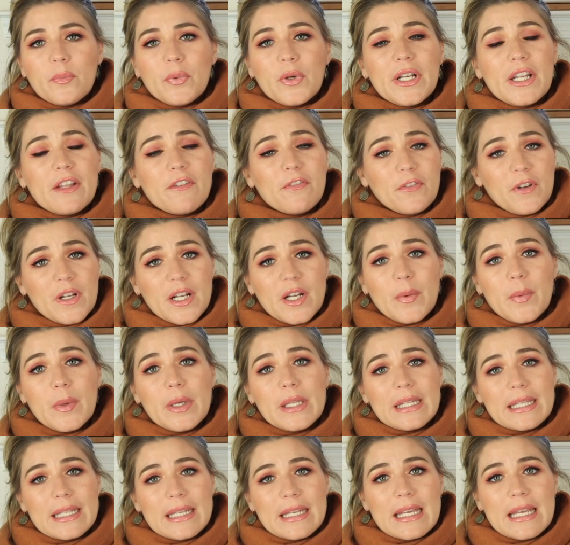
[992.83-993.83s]
pretty
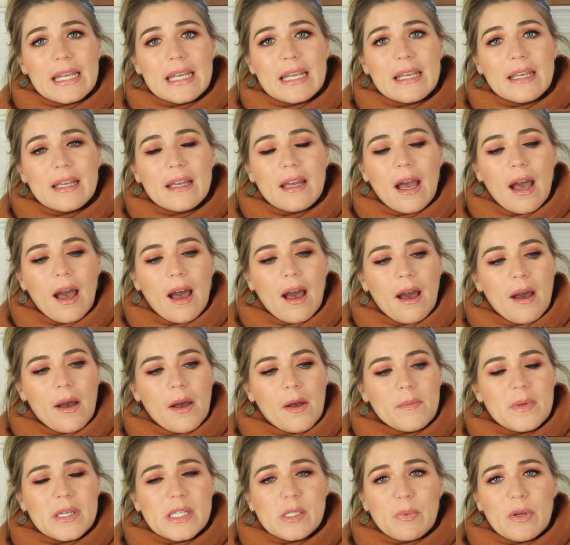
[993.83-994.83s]
frequently,
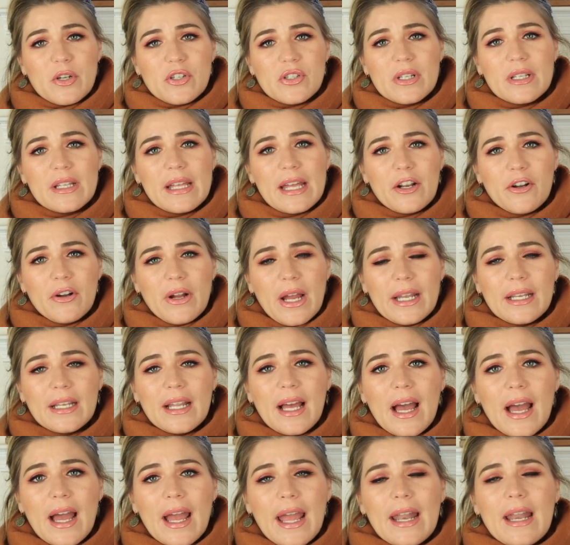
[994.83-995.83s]
um, especially later at
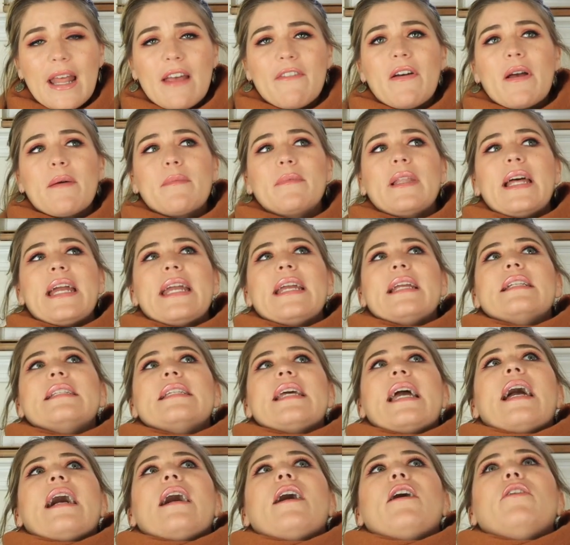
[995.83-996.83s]
night. If I'm laying
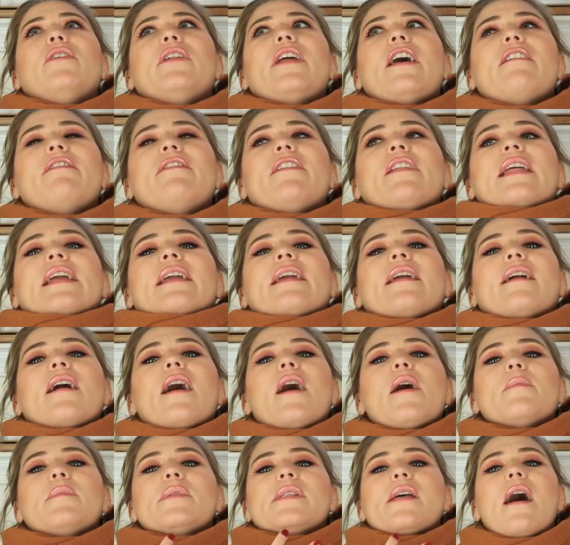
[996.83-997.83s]
down, I feel like it
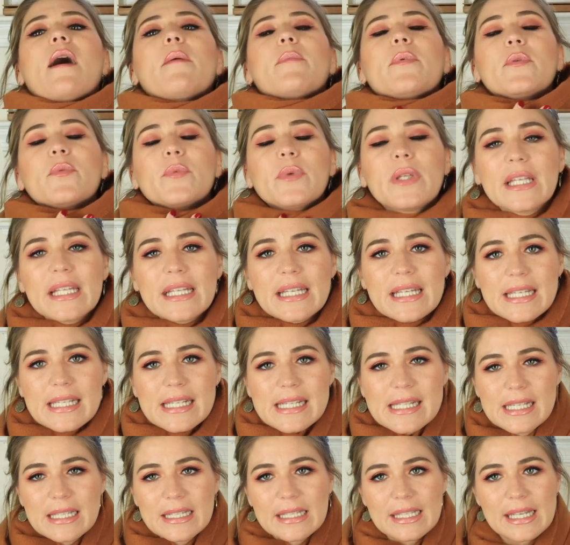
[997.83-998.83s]
comes up really
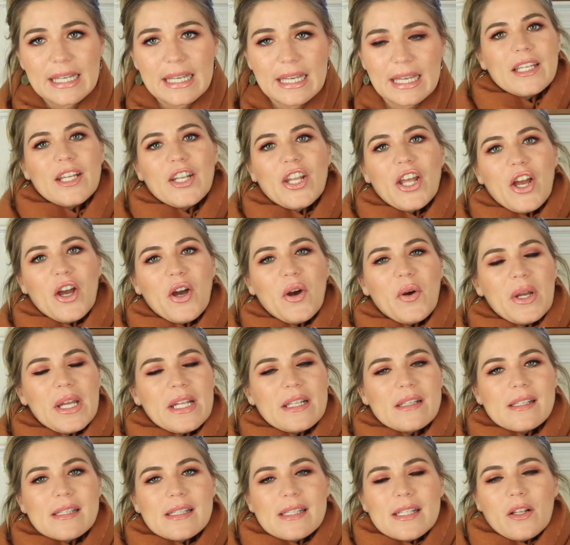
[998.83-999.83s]
easily. You know,
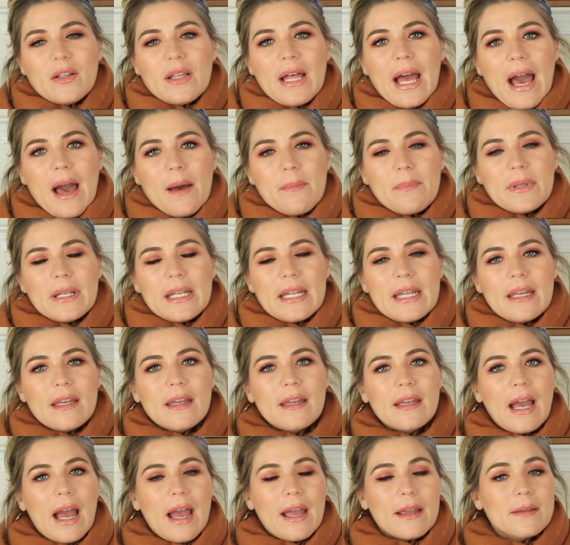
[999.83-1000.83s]
it's still
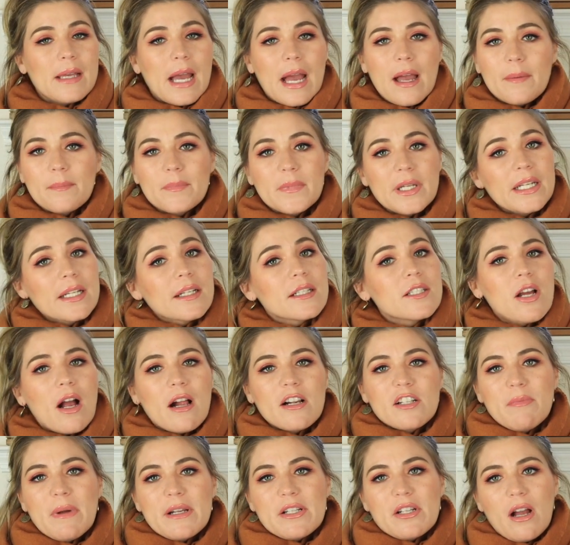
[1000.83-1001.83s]
happening. I, am gonna
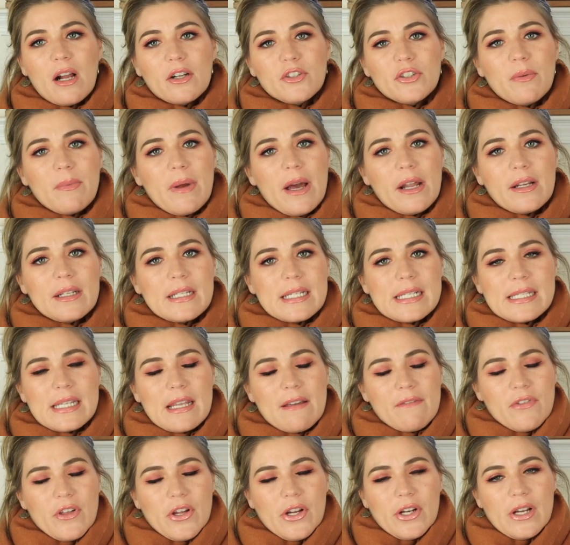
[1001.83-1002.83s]
talk to my doctor about it to
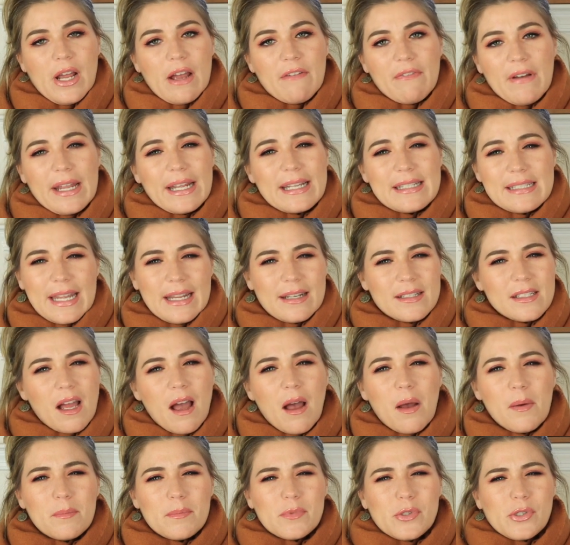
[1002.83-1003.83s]
see if there if I can take
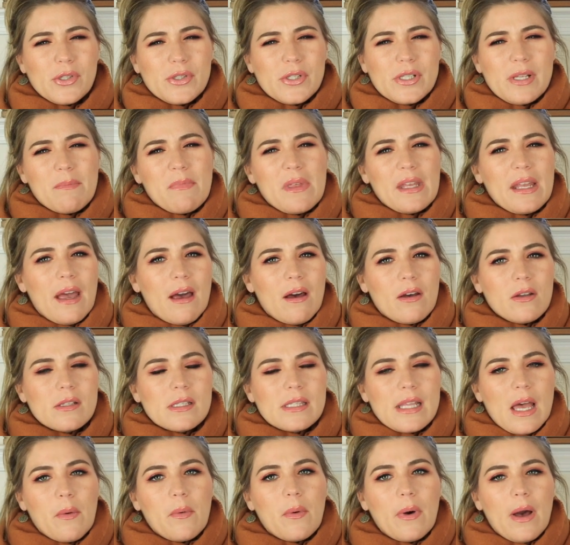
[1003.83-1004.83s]
Tums or something
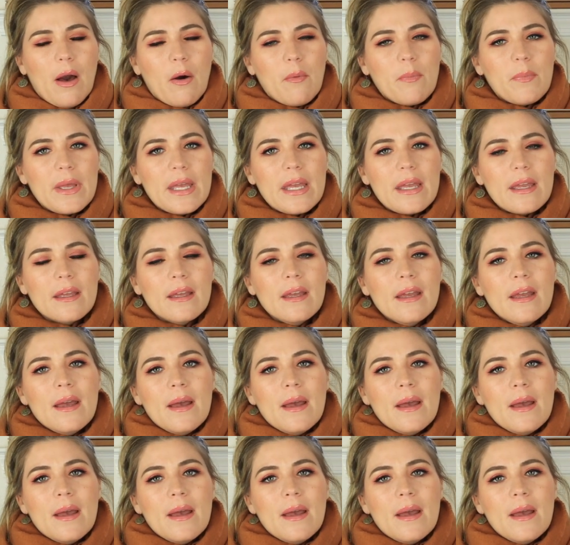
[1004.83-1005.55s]
else that will help it.